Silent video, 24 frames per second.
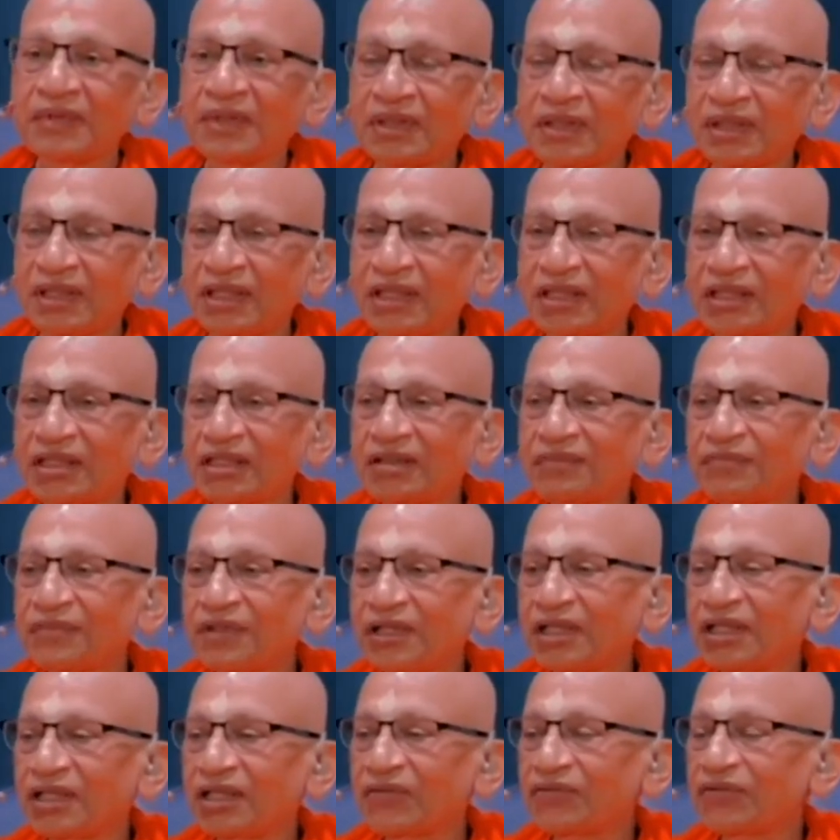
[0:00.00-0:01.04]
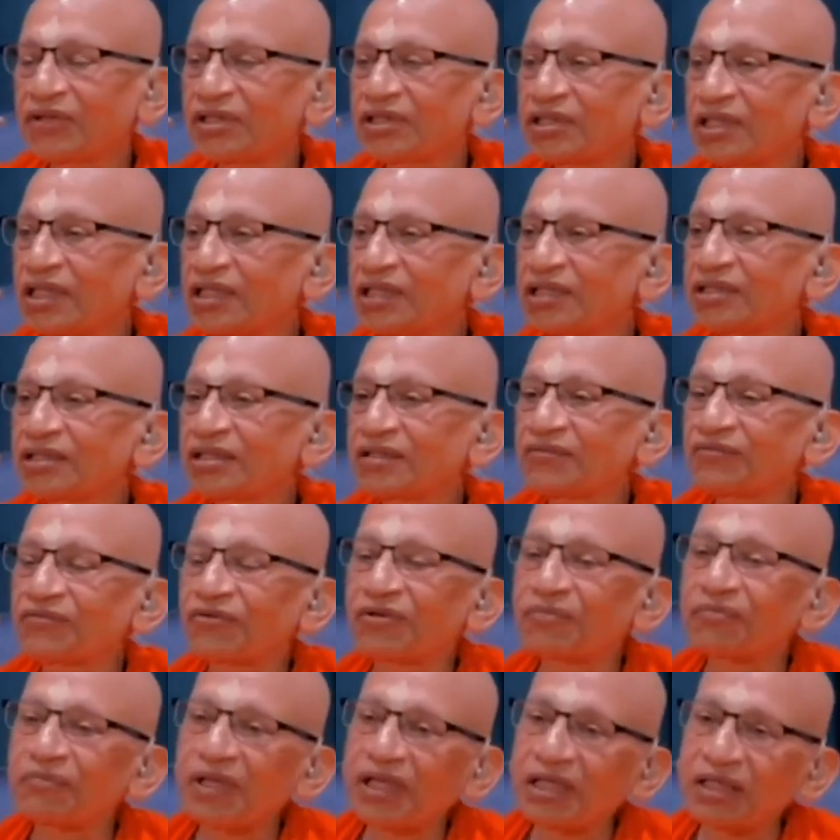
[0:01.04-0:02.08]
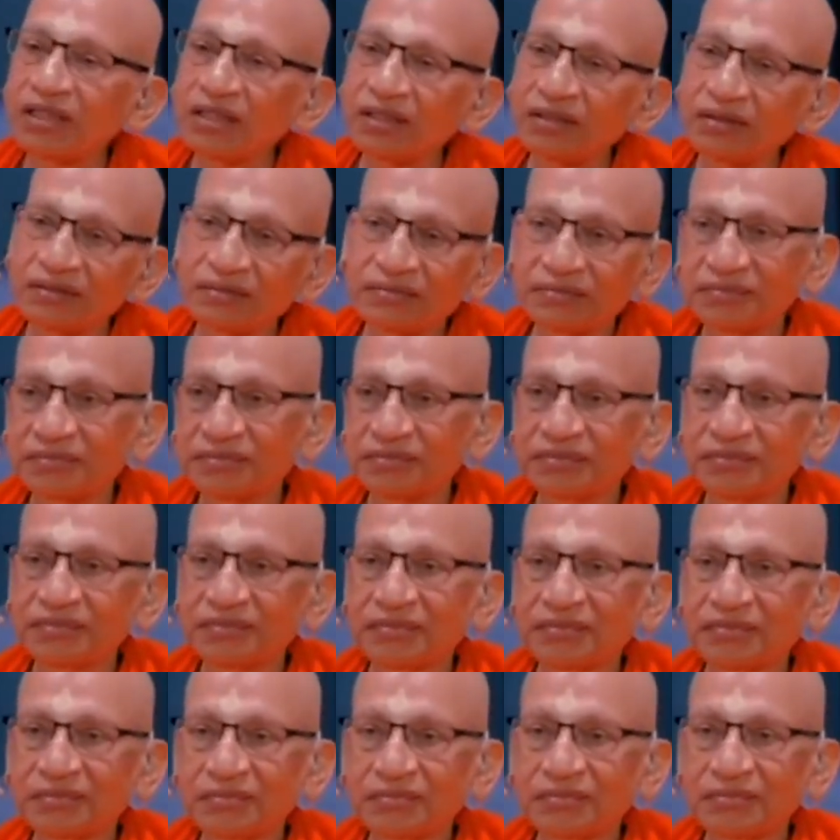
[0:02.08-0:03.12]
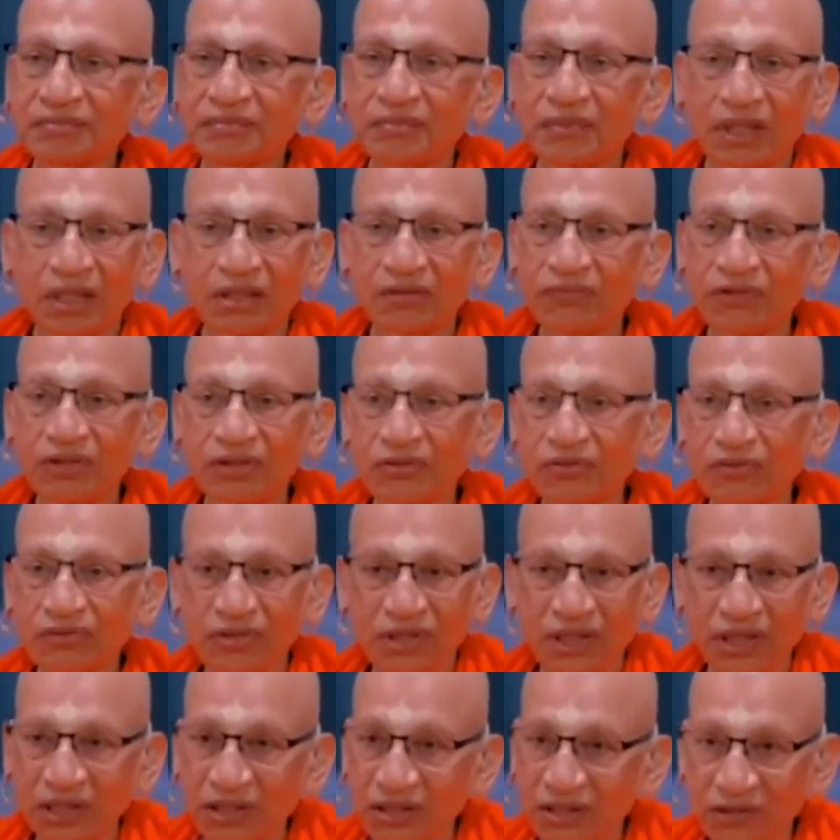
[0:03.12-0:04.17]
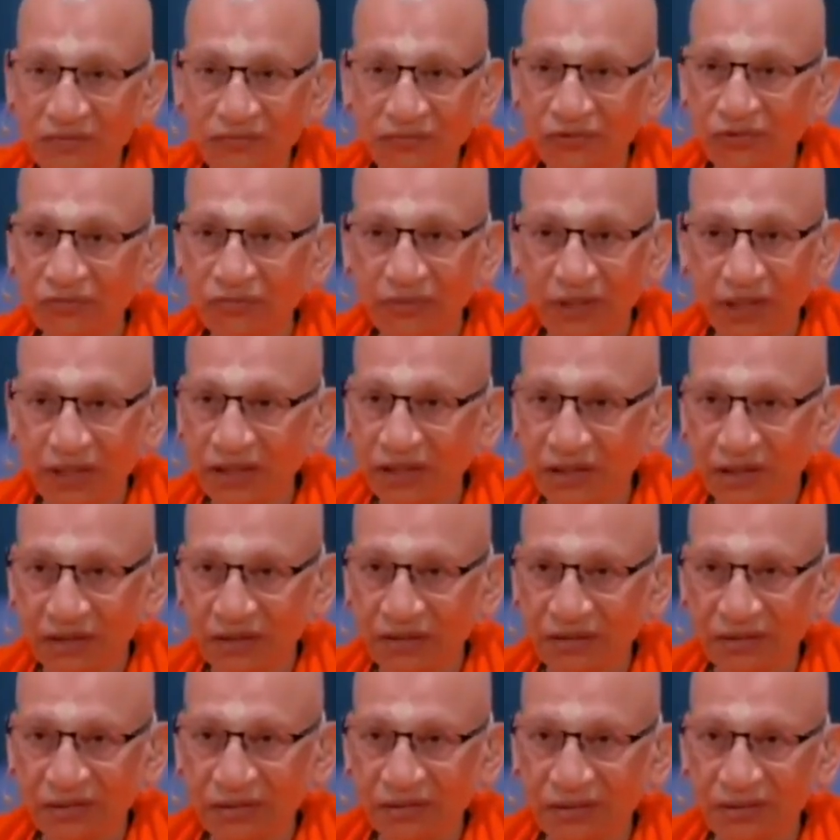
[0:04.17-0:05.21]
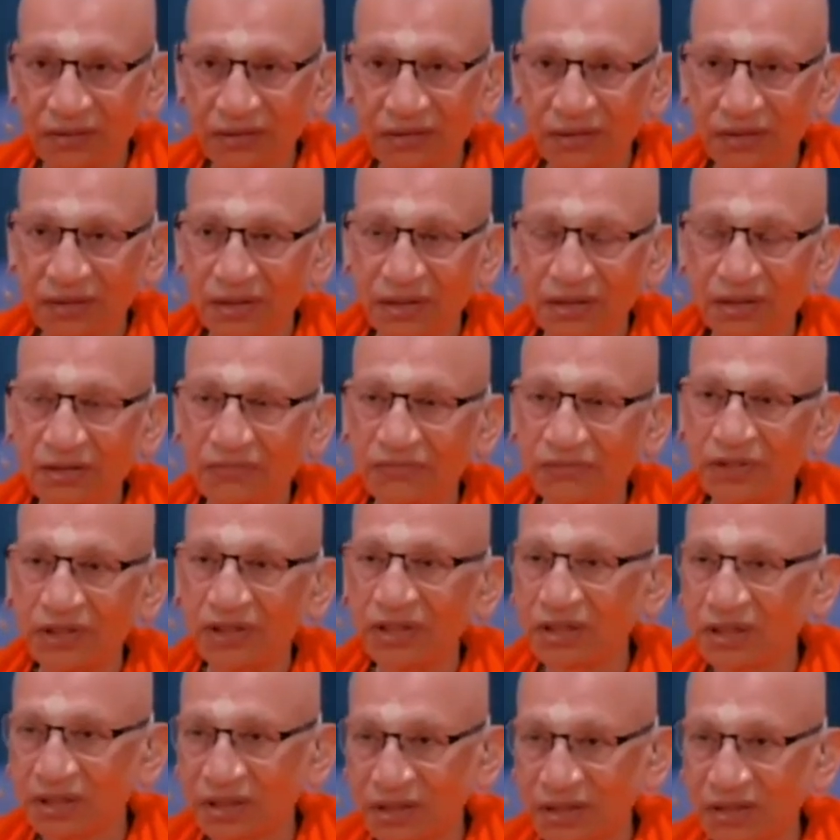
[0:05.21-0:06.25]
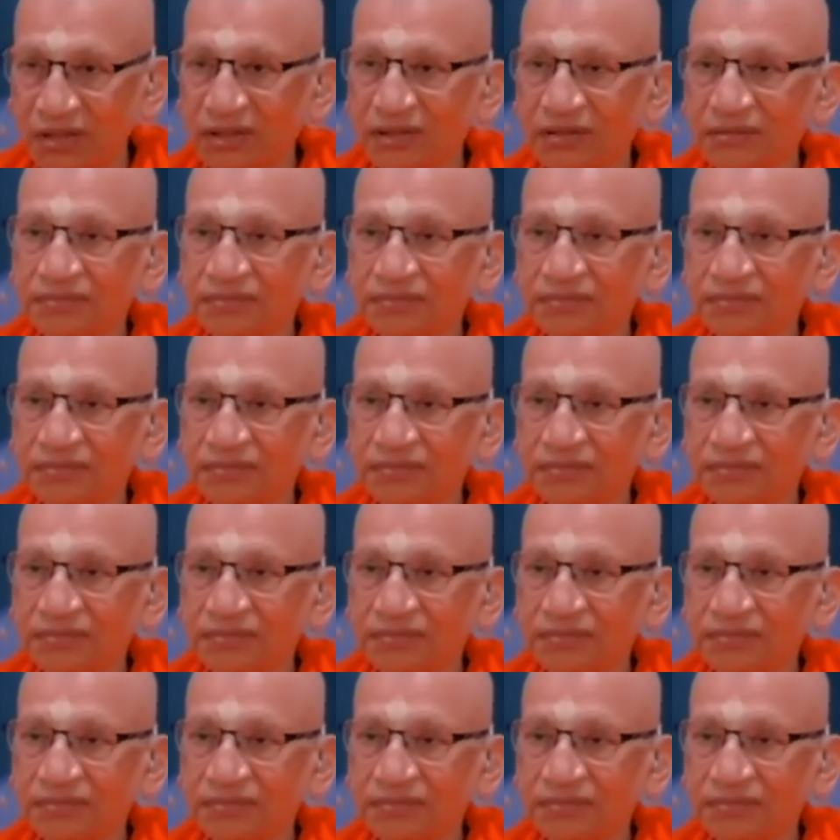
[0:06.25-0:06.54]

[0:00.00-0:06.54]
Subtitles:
Except that there was sanction for begging. Otherwise, no sanction for begging in the Vedic culture.